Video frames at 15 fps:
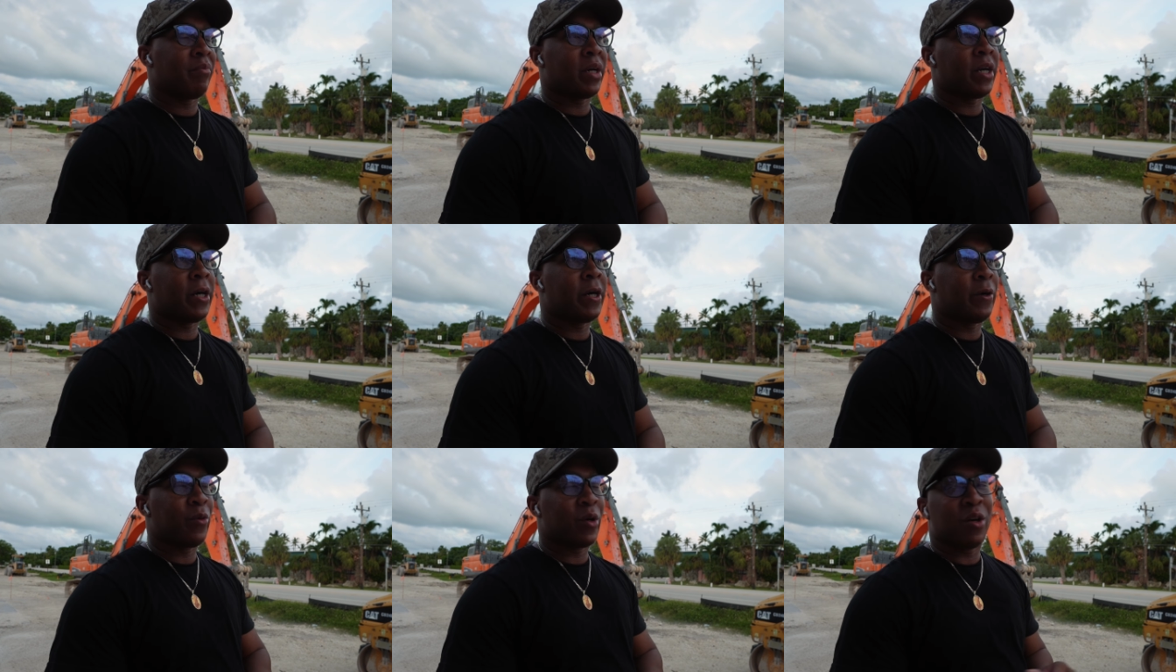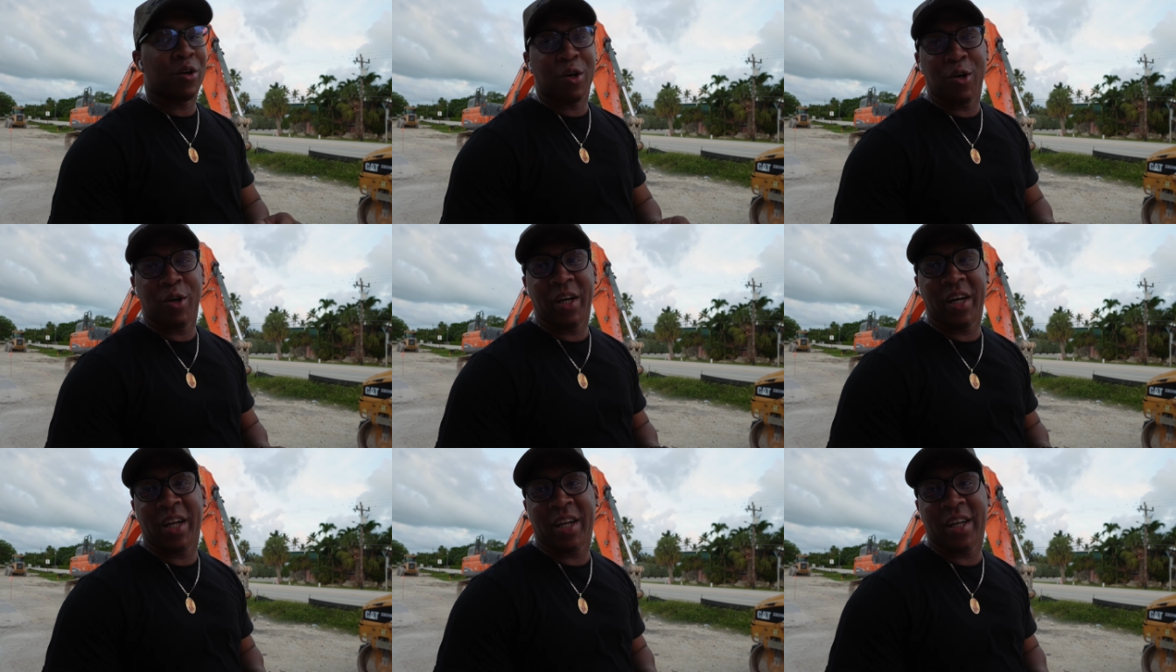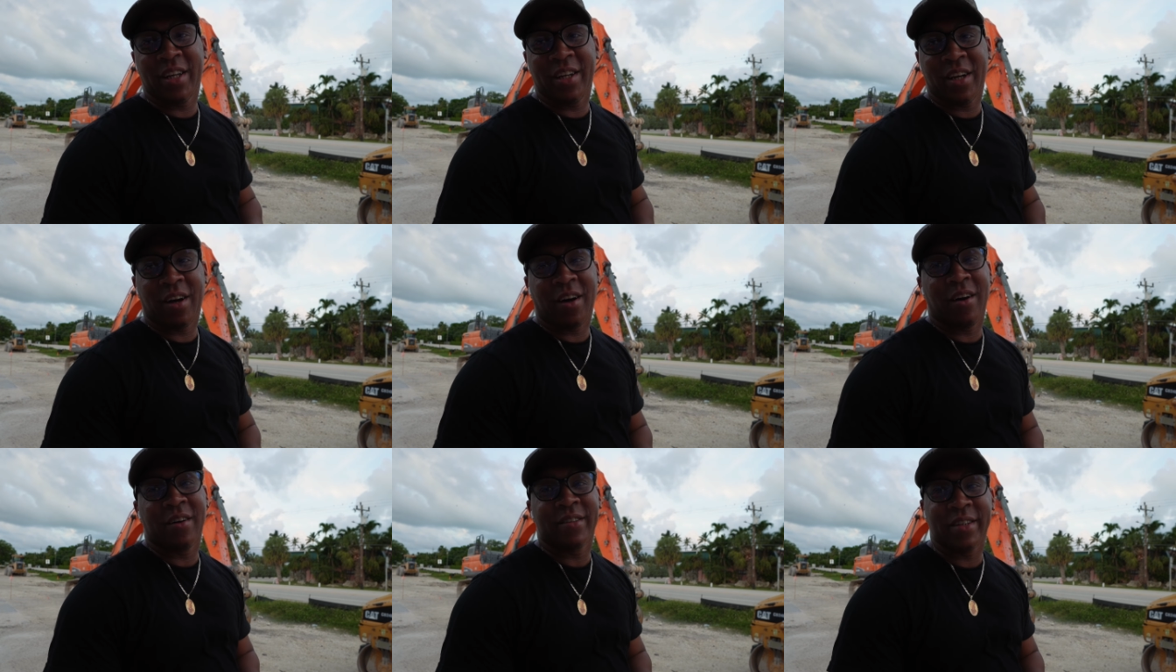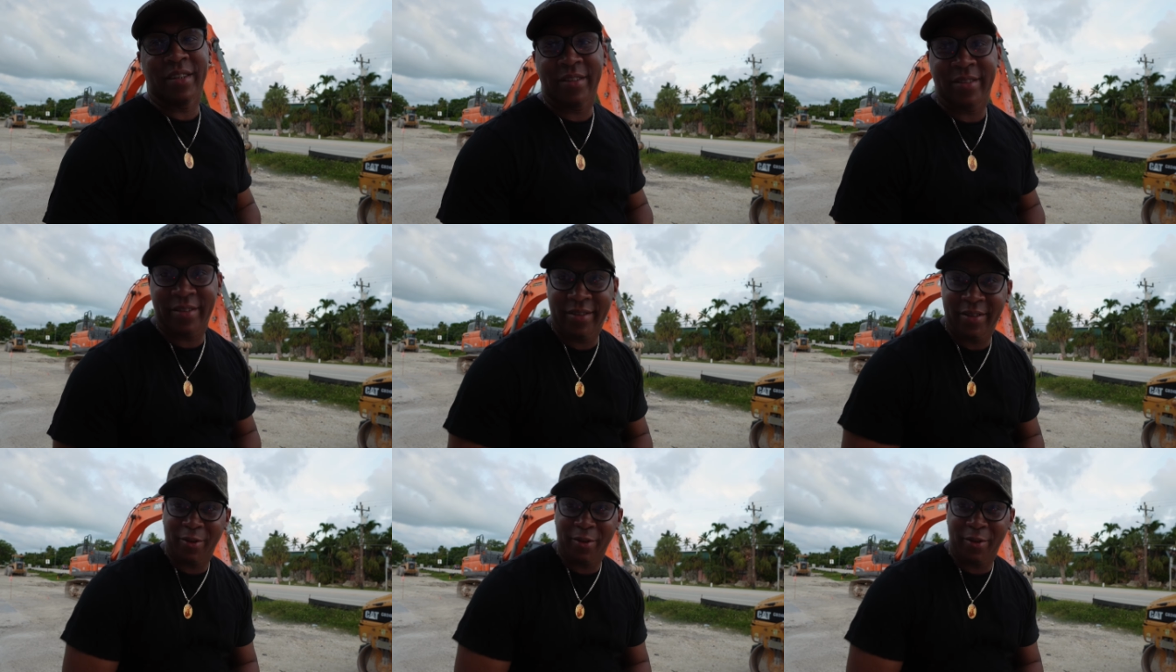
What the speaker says: But we gonna go ahead and give y'all this